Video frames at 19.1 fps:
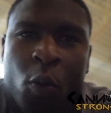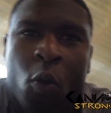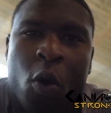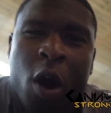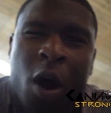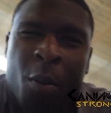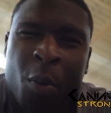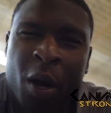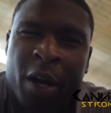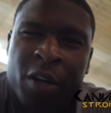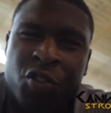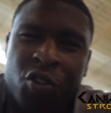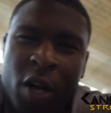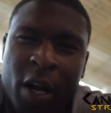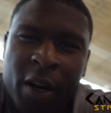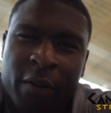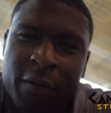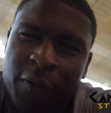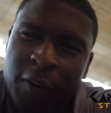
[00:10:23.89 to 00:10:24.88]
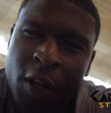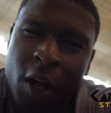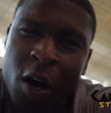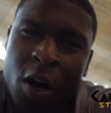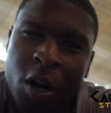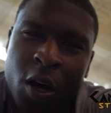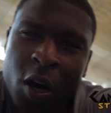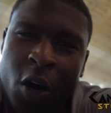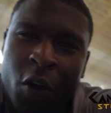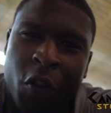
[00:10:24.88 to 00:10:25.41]
Walmart trying to
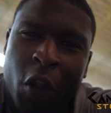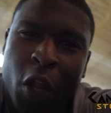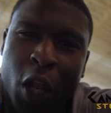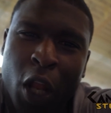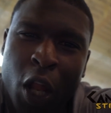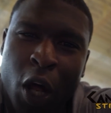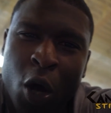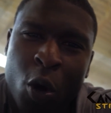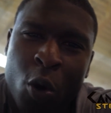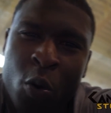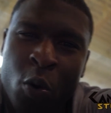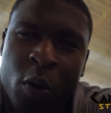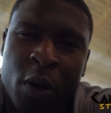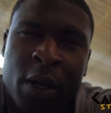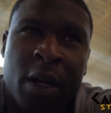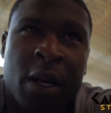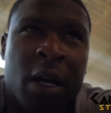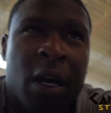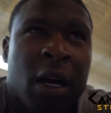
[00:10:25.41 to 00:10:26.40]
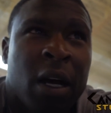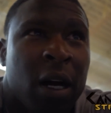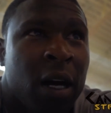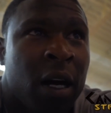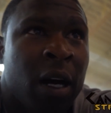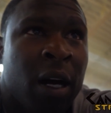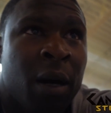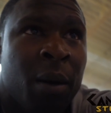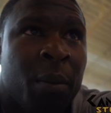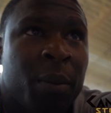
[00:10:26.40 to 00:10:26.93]
vlog on the low.
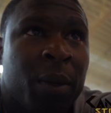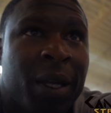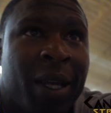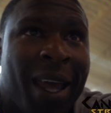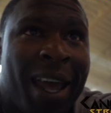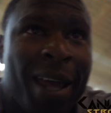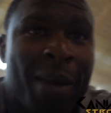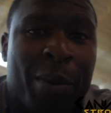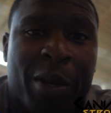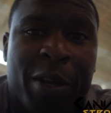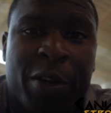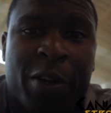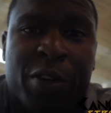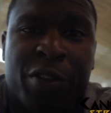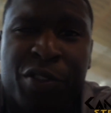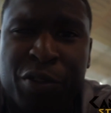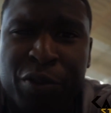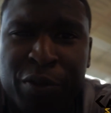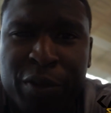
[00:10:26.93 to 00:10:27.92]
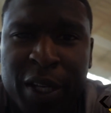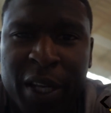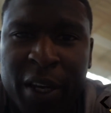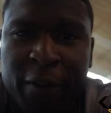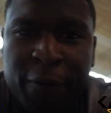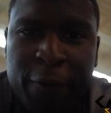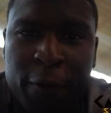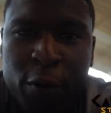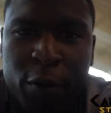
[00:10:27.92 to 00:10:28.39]
Came here to get a few